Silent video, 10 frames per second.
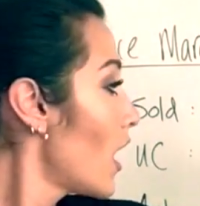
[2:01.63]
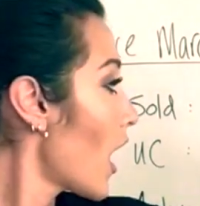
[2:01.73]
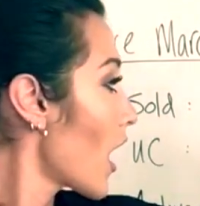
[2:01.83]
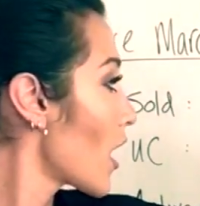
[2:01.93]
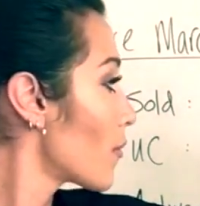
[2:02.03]

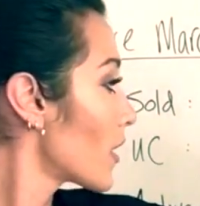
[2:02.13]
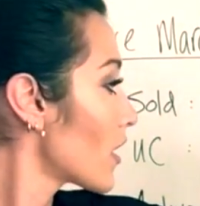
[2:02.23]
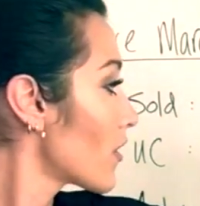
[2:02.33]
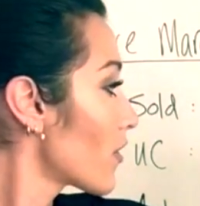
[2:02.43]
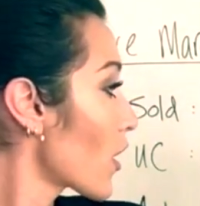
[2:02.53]
um,
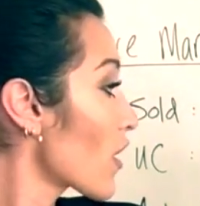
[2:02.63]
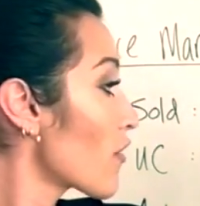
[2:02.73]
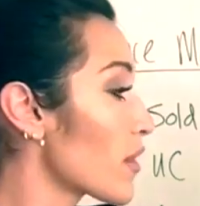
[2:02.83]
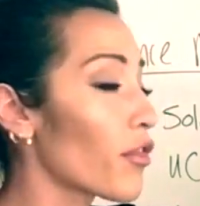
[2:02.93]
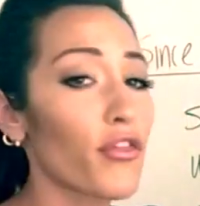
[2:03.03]
there
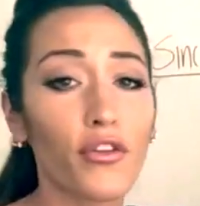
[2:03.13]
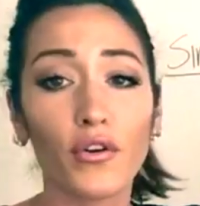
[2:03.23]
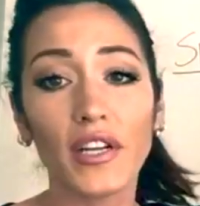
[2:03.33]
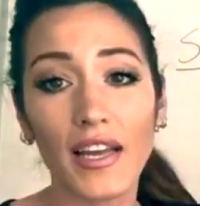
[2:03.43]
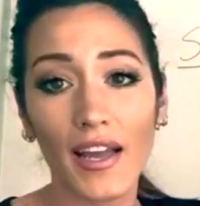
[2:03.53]
been
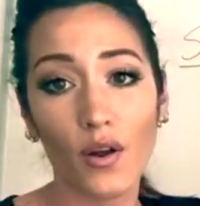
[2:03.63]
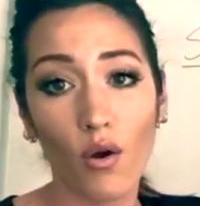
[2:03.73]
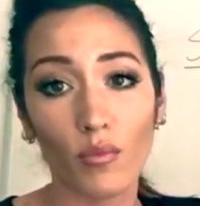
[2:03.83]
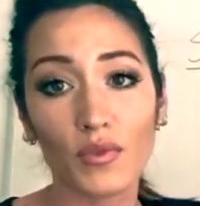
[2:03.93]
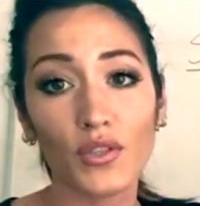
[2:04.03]
thirty-eight
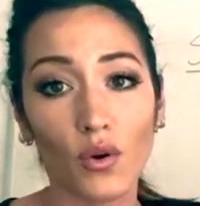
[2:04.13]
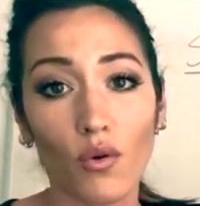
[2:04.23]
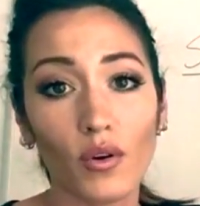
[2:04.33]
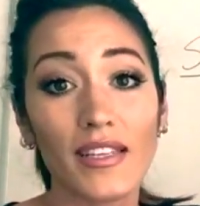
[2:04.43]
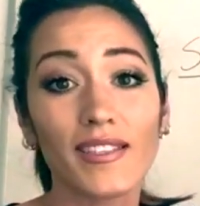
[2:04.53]
homes
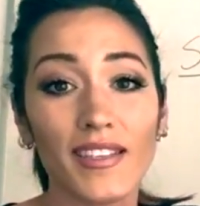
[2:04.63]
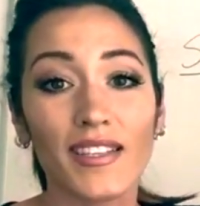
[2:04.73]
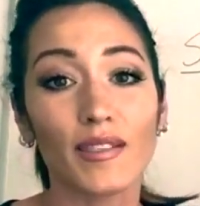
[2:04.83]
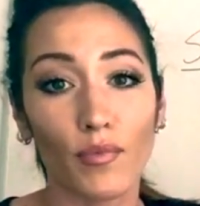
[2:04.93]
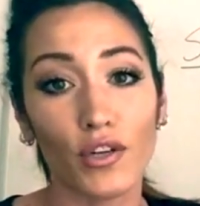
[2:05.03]
sold
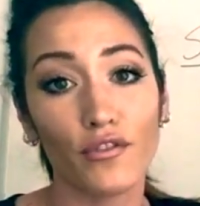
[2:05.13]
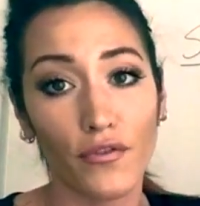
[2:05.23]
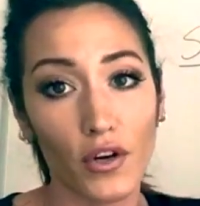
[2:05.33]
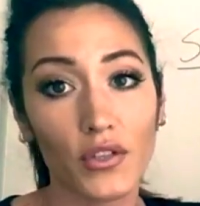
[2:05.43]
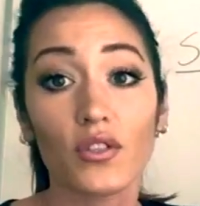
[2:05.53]
since March
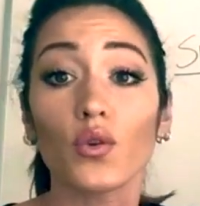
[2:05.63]
first,